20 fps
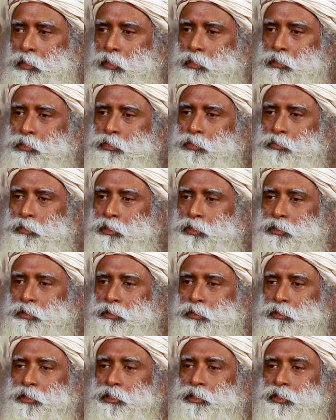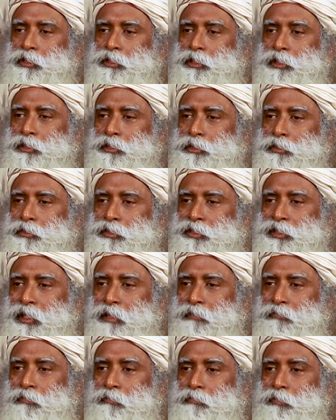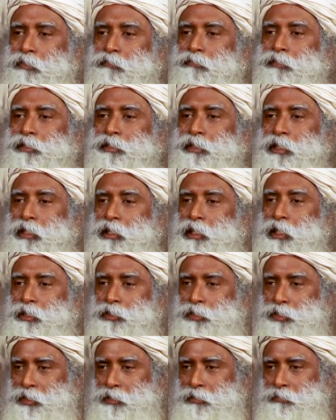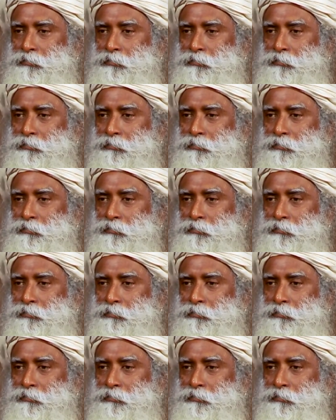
you must distance yourself from your physical nature.